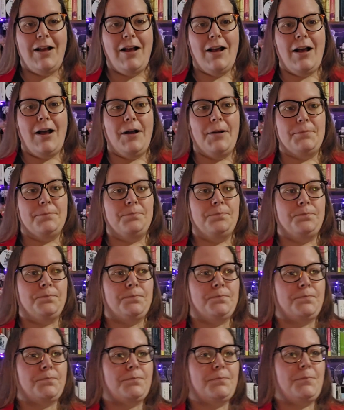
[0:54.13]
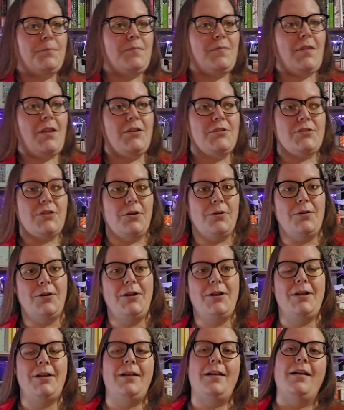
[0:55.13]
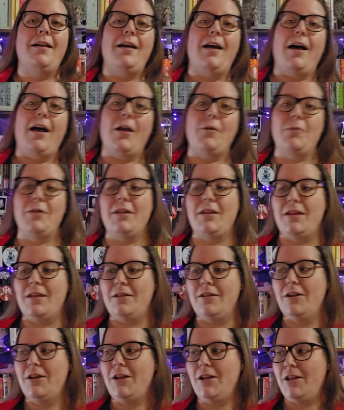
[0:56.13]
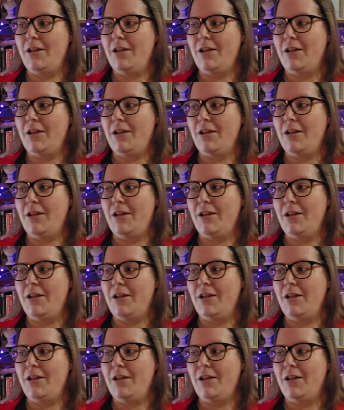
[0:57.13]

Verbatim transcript: Um, so I went in